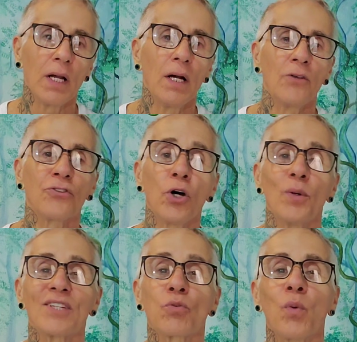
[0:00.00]
So
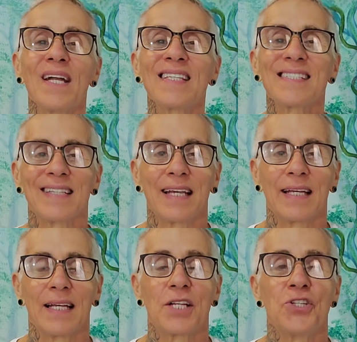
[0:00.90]
it's
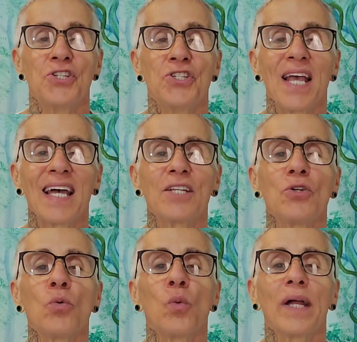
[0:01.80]
Wednesday,
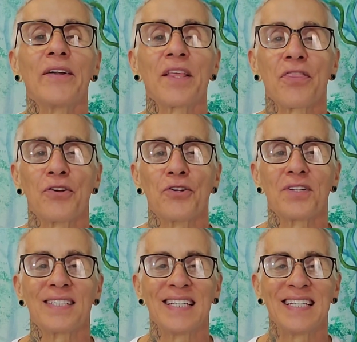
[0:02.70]
January
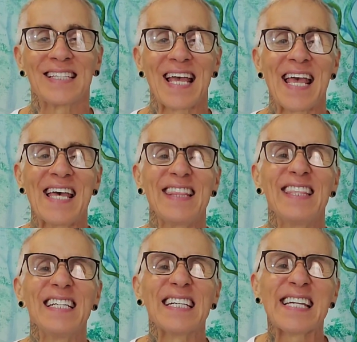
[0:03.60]
13th, and
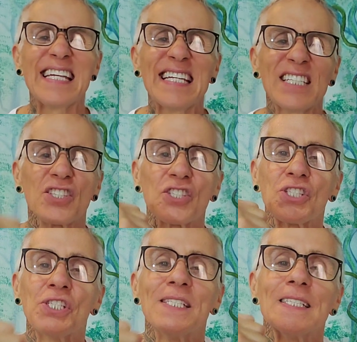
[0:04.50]
the hits
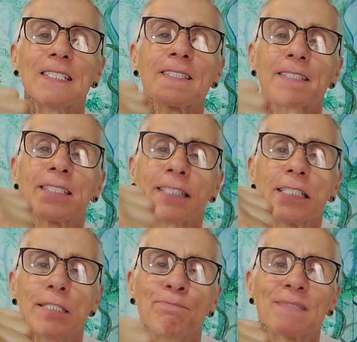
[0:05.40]
just
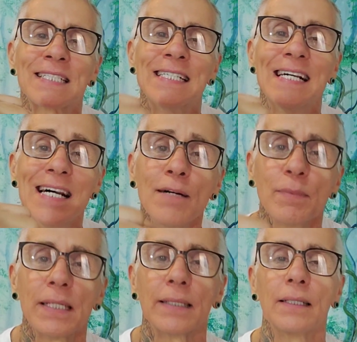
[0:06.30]
keep
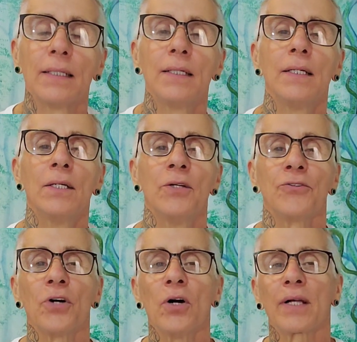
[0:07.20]
coming.
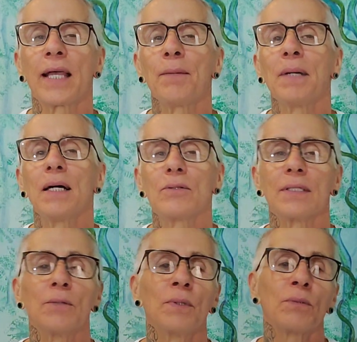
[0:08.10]
So it came
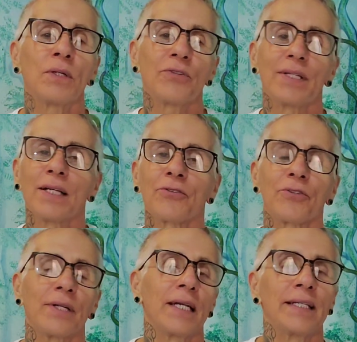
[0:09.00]
out, when was it?
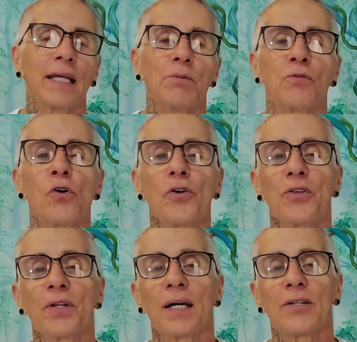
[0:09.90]
Yesterday, day before,
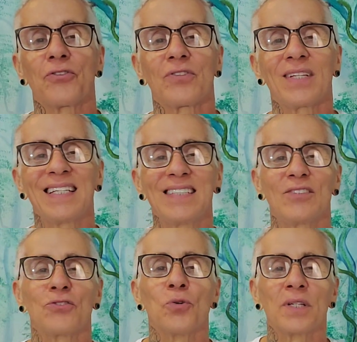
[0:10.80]
the United
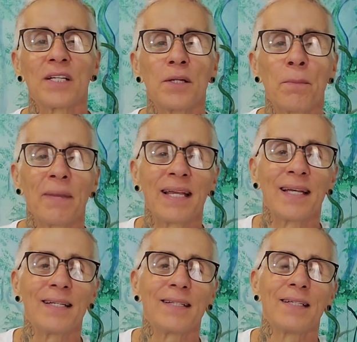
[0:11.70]
States is going to
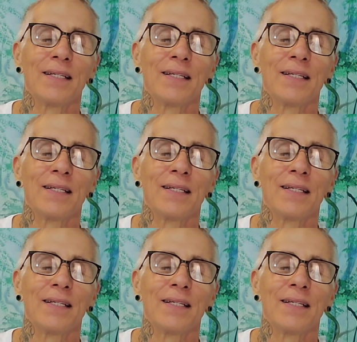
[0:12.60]
demand